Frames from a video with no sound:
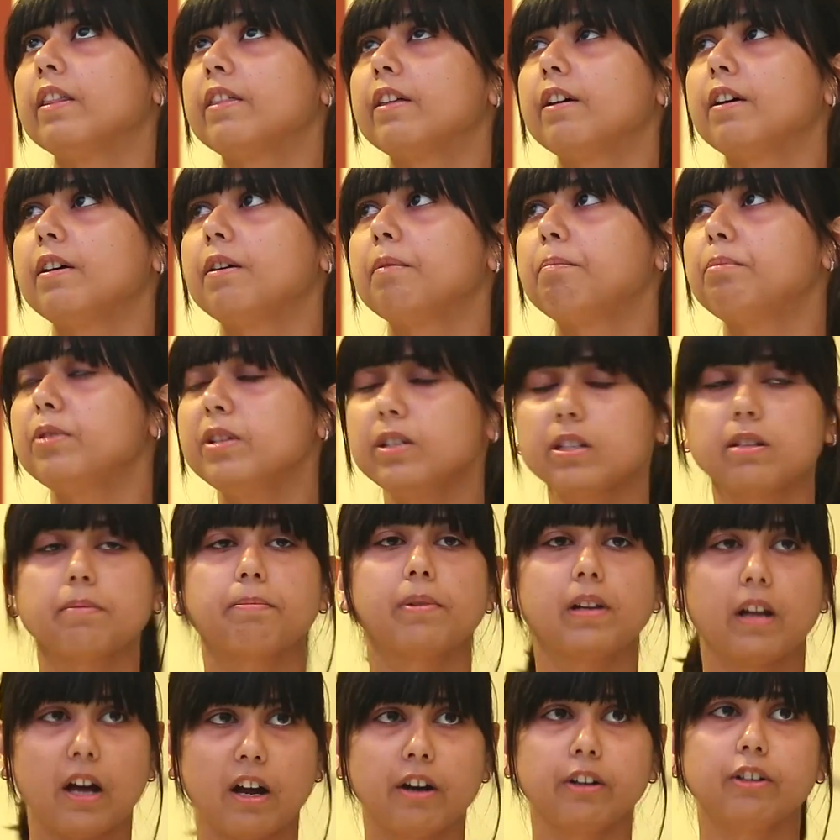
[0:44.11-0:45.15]
The
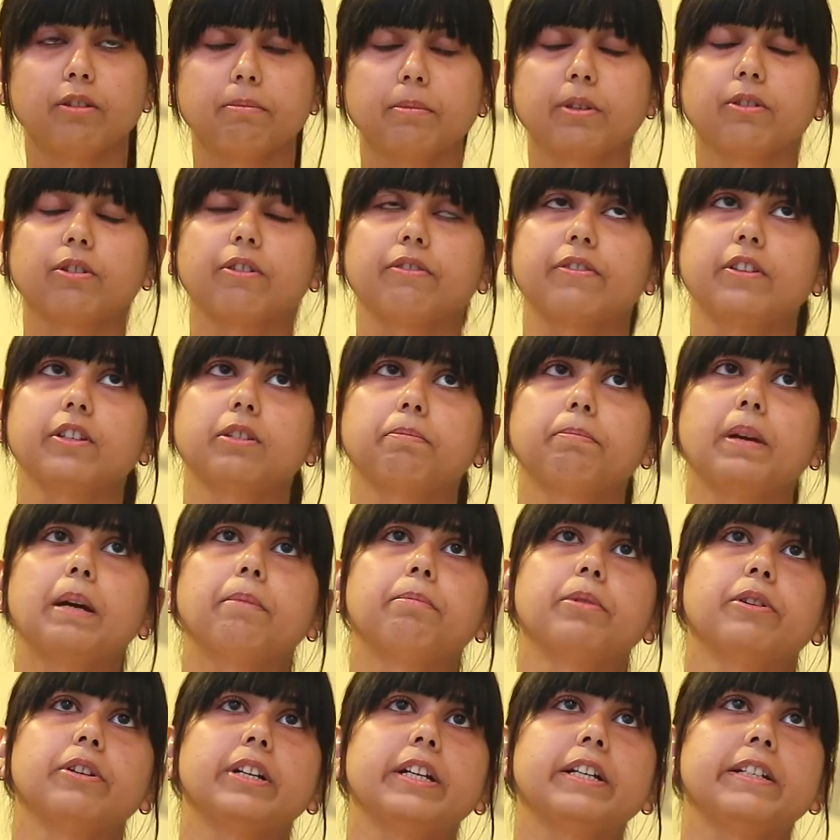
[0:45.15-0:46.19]
principal argument of this
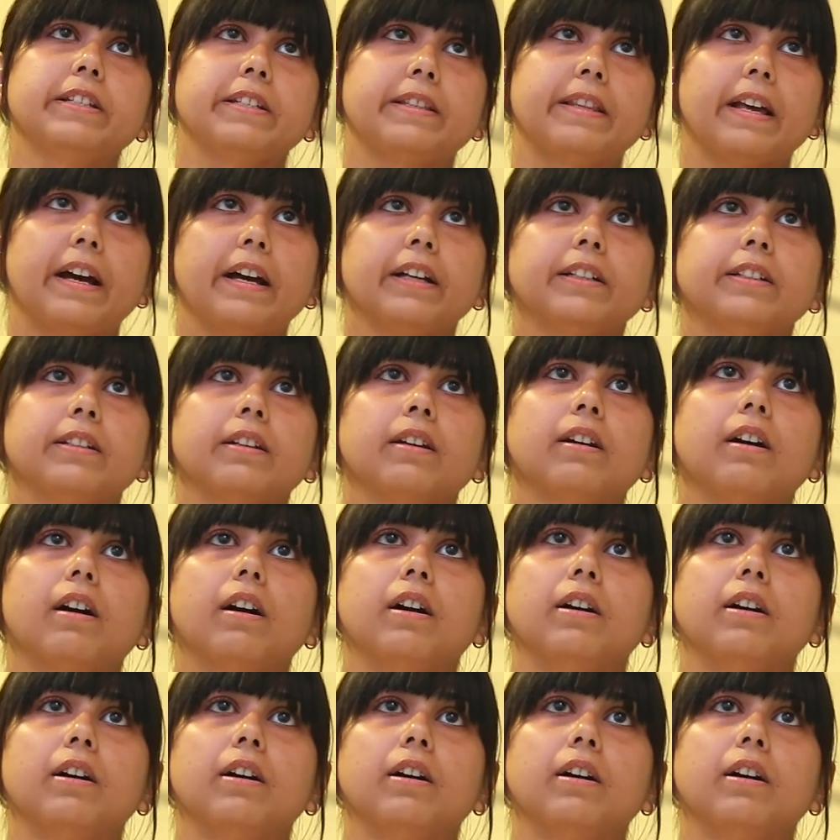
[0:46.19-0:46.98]
paper is that